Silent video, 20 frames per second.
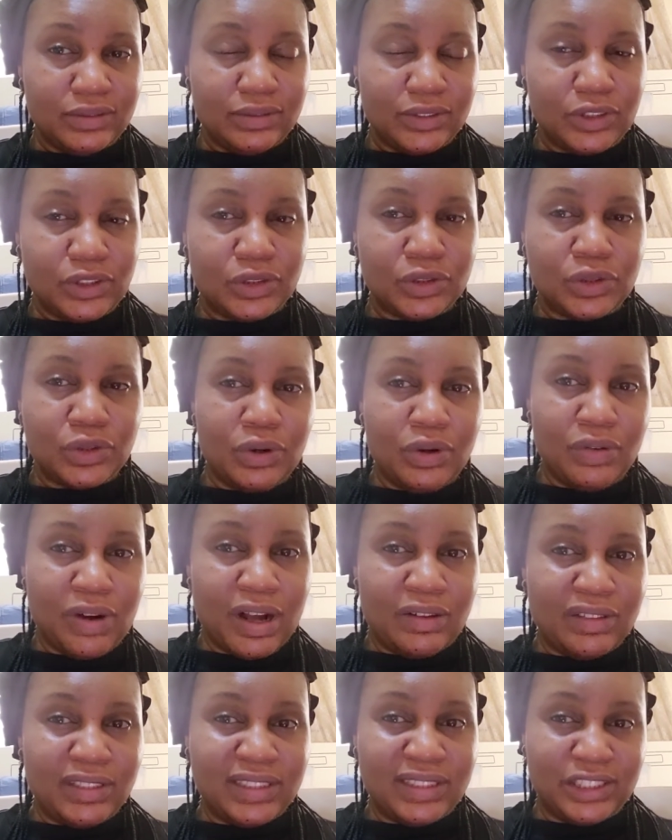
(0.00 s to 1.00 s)
to go
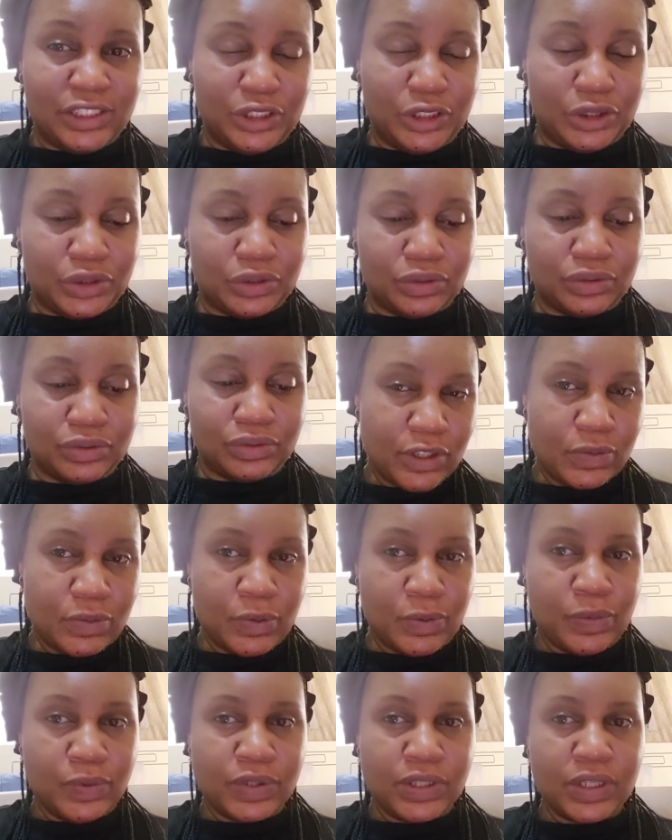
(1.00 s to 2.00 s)
around this issue?
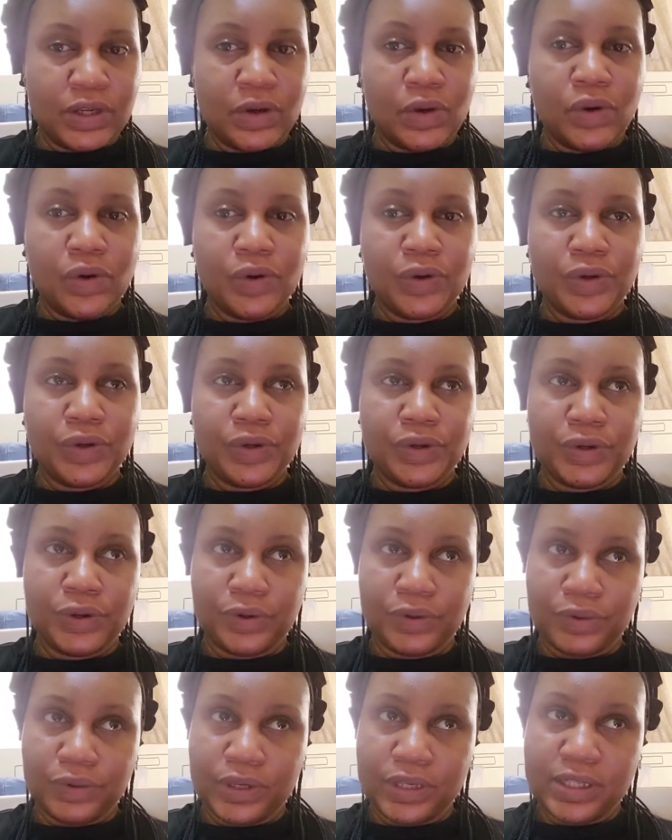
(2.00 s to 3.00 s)
People say, oh,
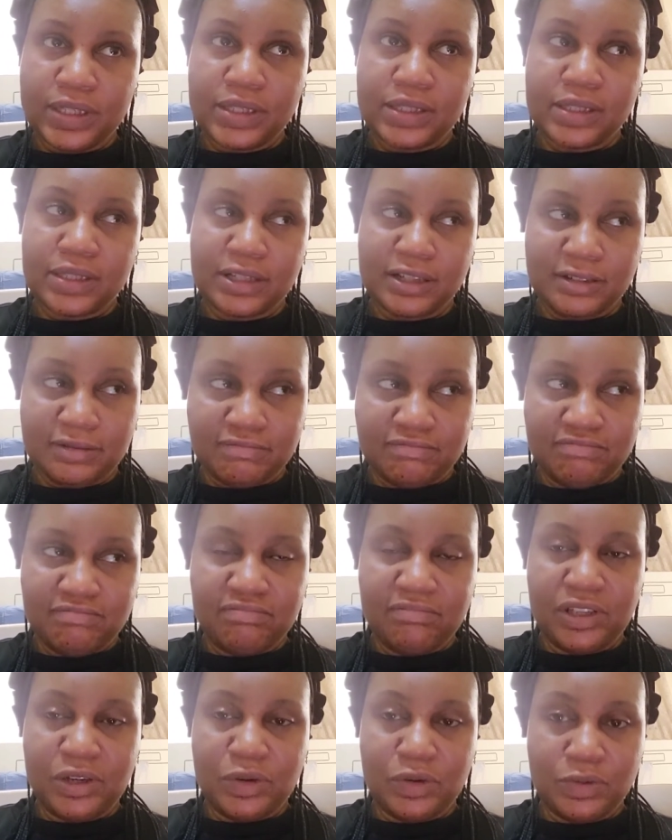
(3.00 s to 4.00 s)
it's
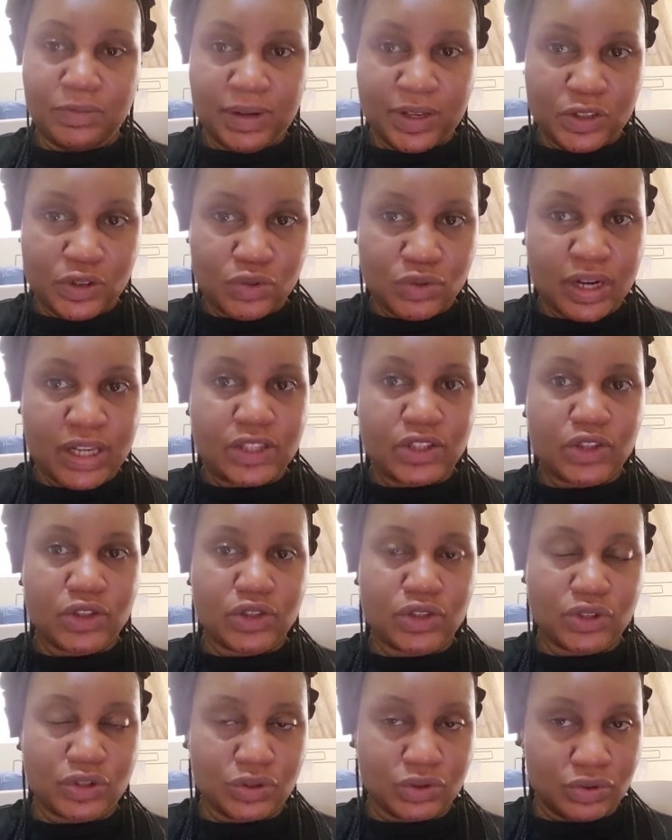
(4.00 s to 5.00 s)
a woman's right to
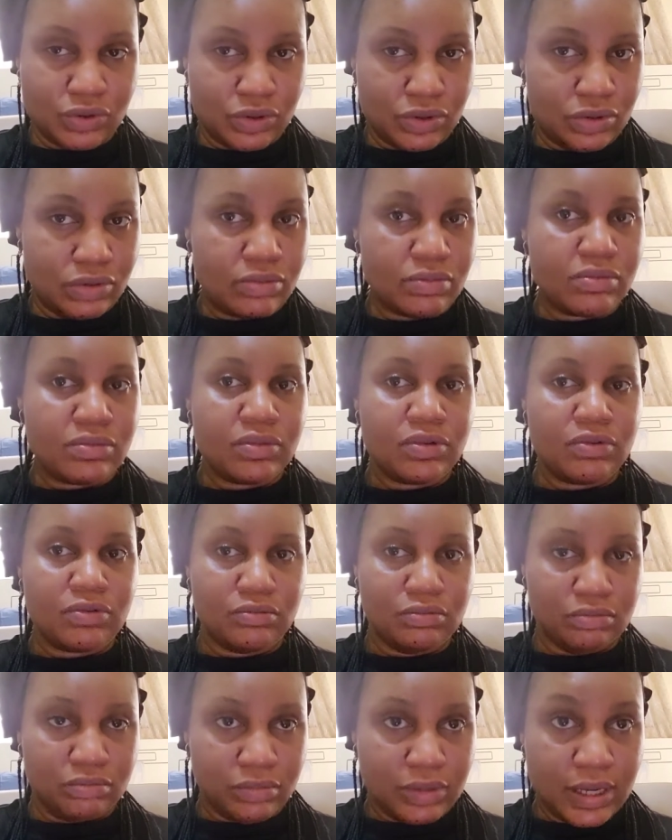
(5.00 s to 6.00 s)
choose,
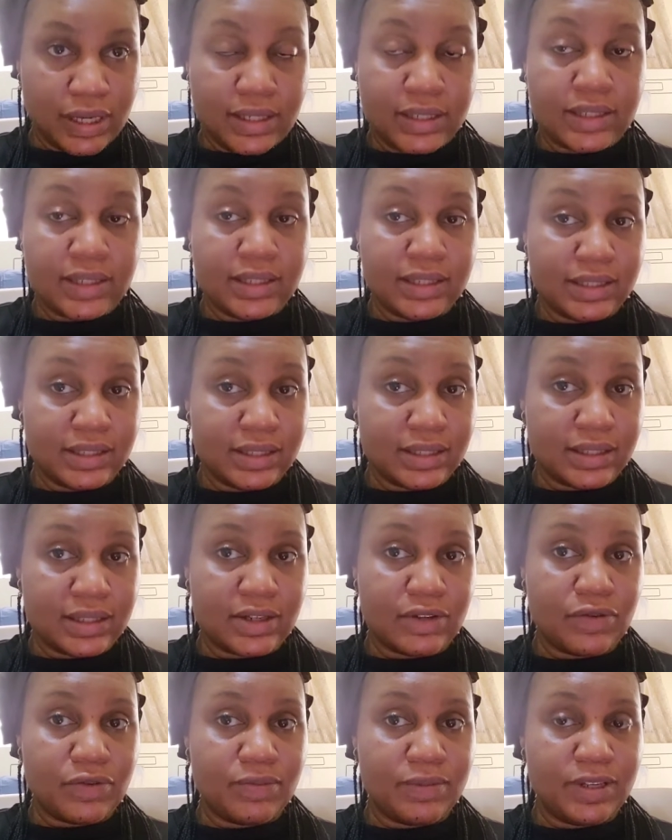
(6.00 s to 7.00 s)
and it is a
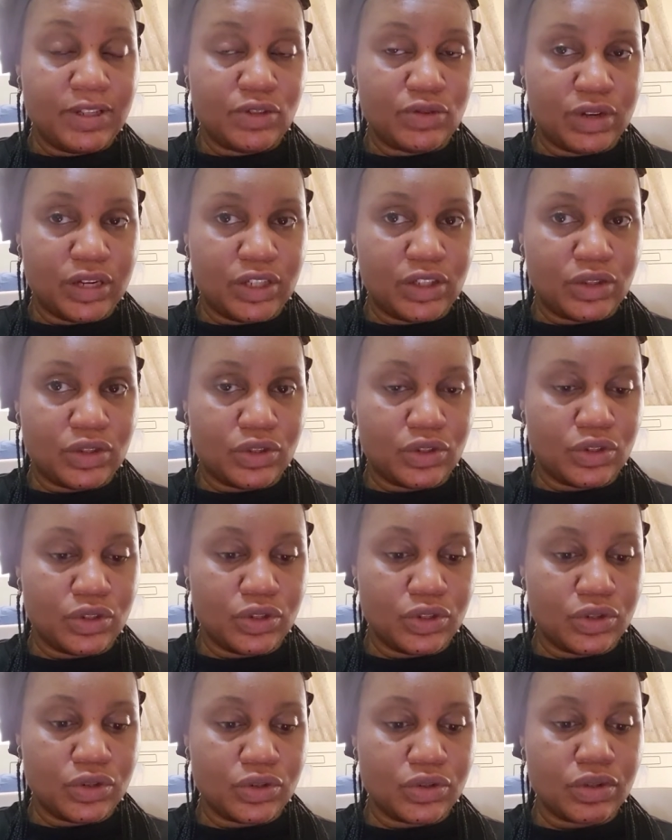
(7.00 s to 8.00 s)
woman's right to
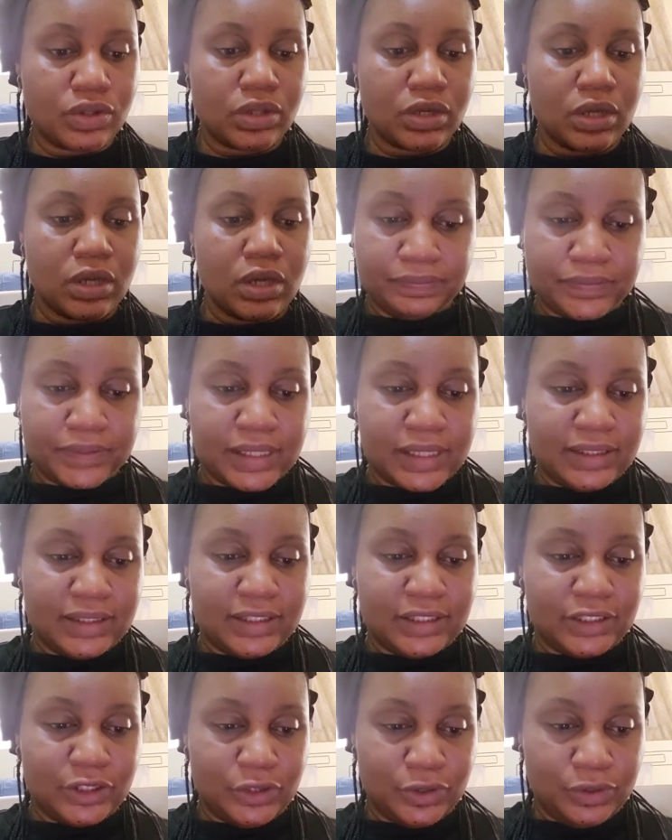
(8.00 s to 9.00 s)
choose.
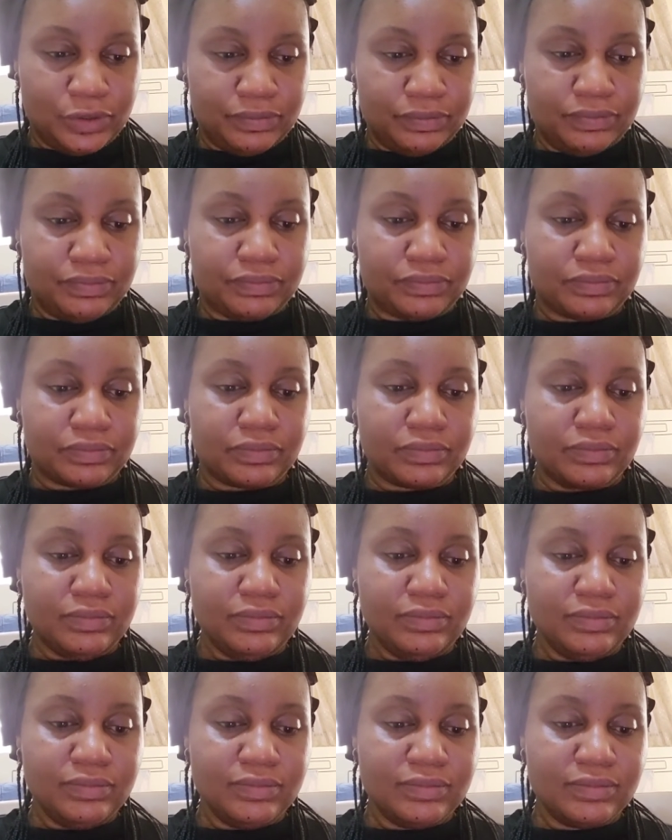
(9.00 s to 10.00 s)
So
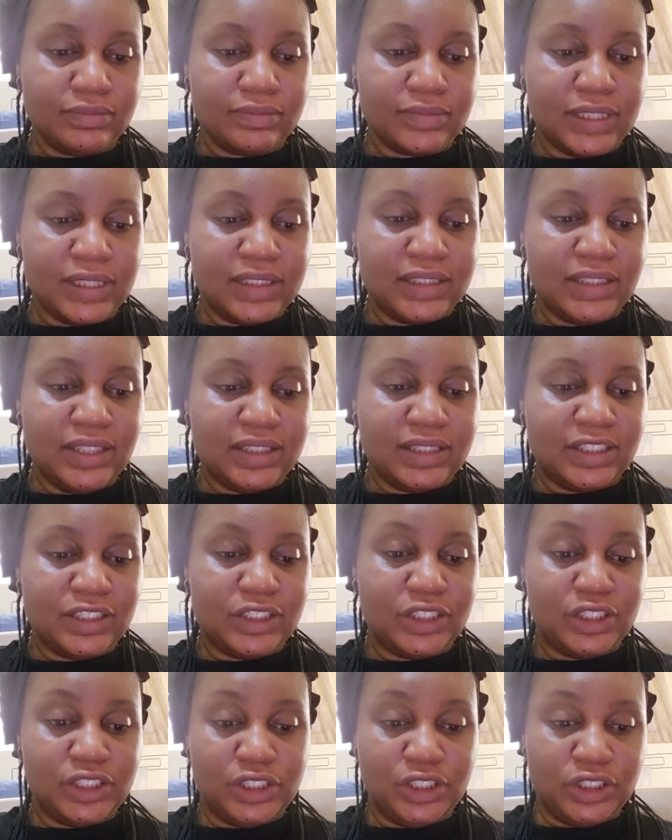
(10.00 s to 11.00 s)
it's not a
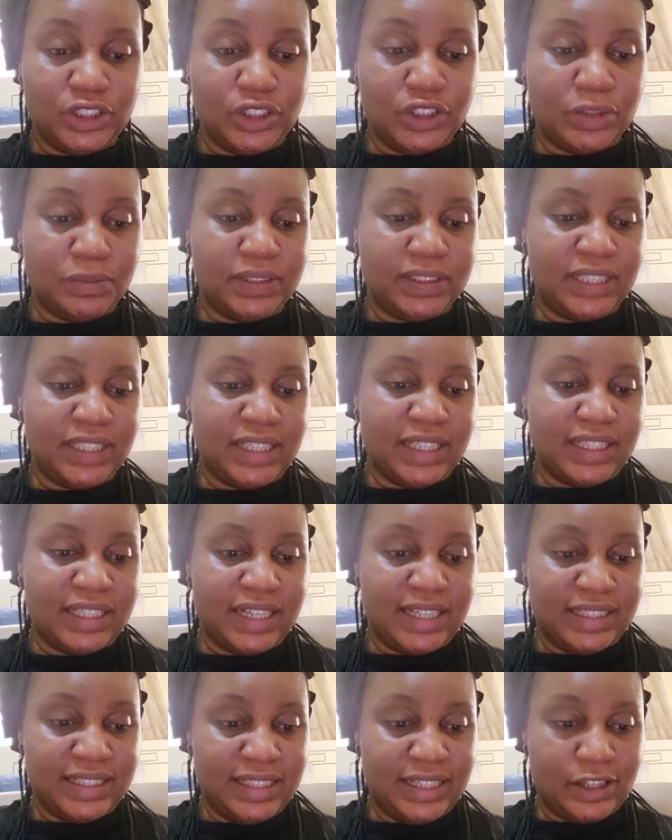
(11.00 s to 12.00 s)
decision to be taken
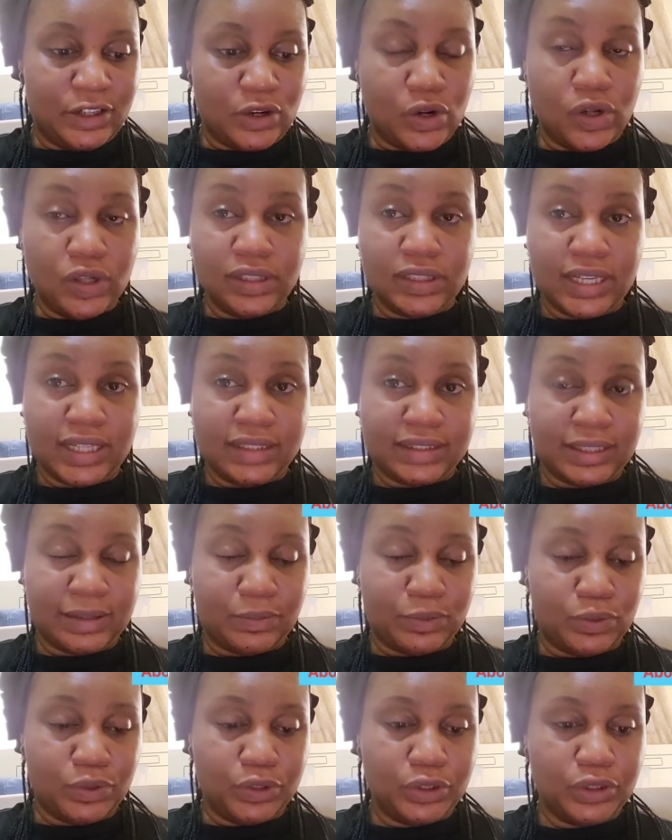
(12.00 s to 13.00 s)
lightly at all. That's
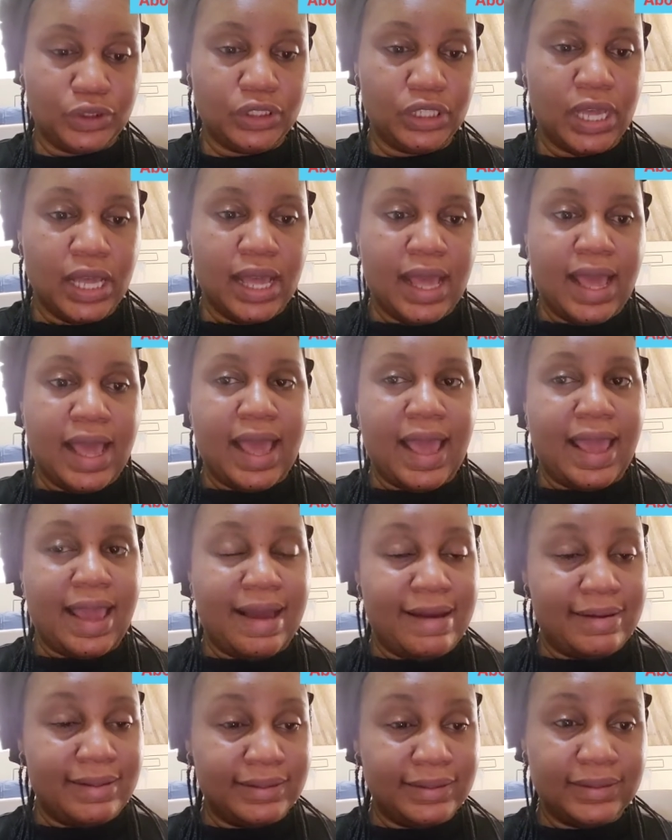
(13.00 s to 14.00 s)
abortion,
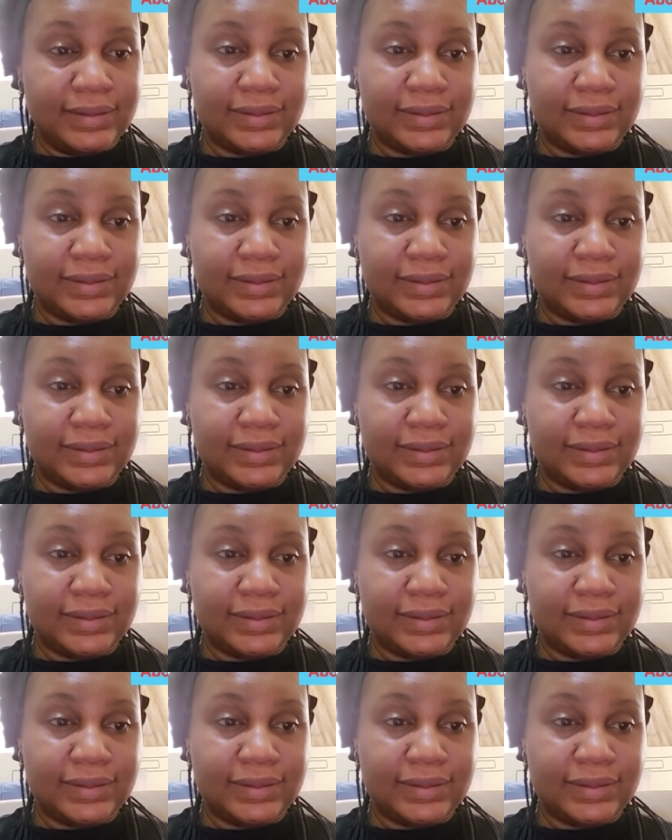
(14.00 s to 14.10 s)
and